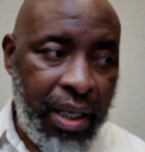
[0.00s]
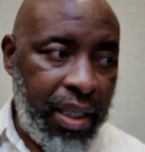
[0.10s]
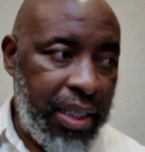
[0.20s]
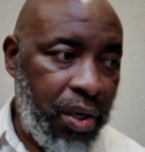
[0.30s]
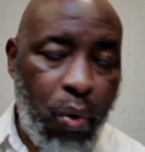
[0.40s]

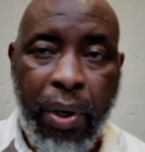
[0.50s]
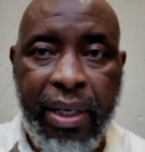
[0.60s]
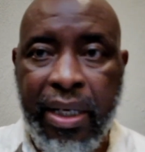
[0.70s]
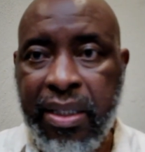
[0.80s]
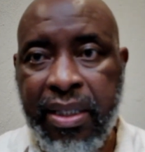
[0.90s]
They quit
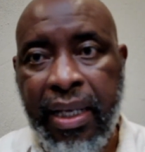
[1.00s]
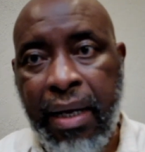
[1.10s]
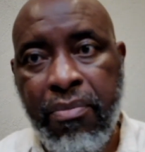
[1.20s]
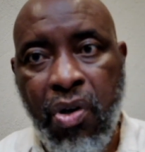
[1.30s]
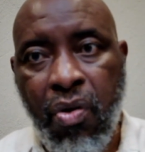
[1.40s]
and say,
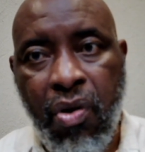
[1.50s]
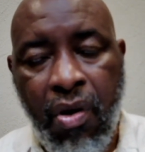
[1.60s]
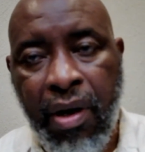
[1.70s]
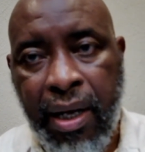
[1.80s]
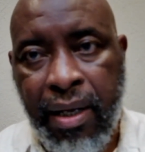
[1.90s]
I'm no
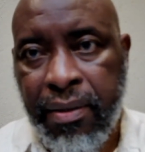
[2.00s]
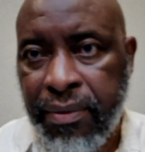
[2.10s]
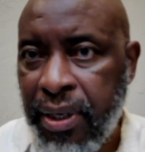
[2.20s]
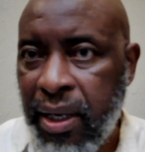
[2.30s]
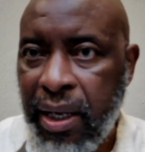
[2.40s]
longer
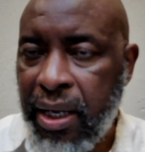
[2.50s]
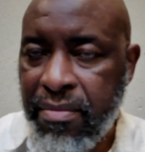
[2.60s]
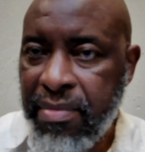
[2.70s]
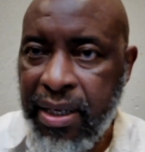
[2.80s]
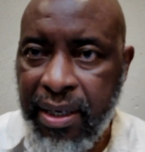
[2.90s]
a
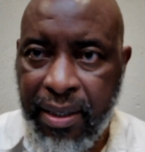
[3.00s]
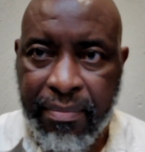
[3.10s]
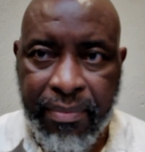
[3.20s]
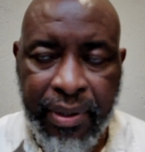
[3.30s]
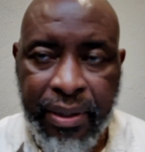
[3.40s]
medium.